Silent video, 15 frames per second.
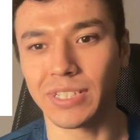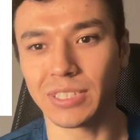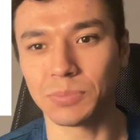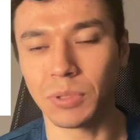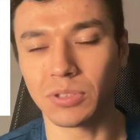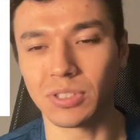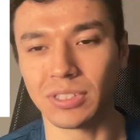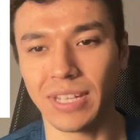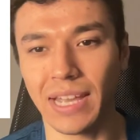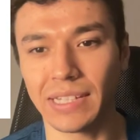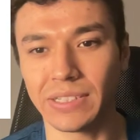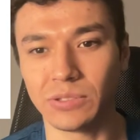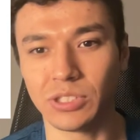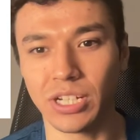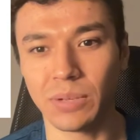It has both a
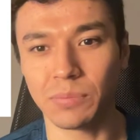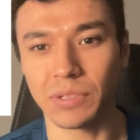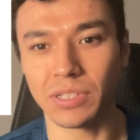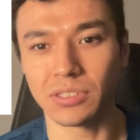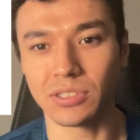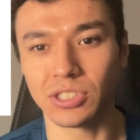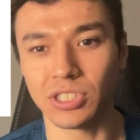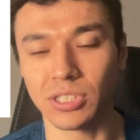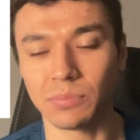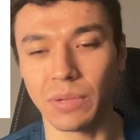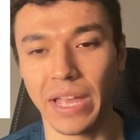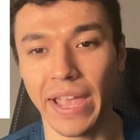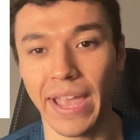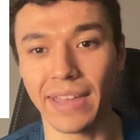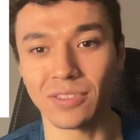Tag Team Championship
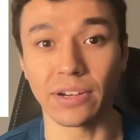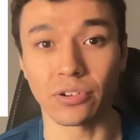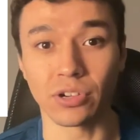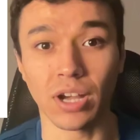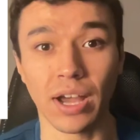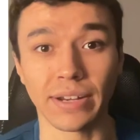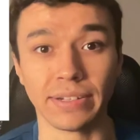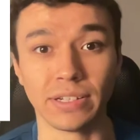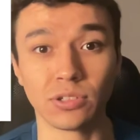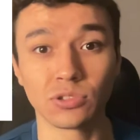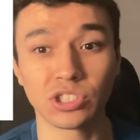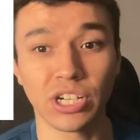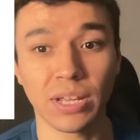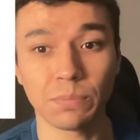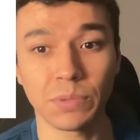and Intercontinental
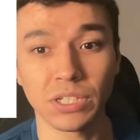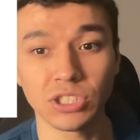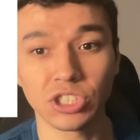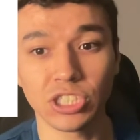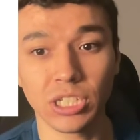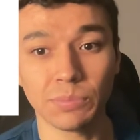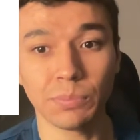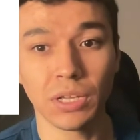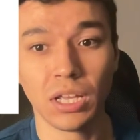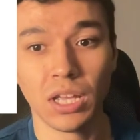Championship.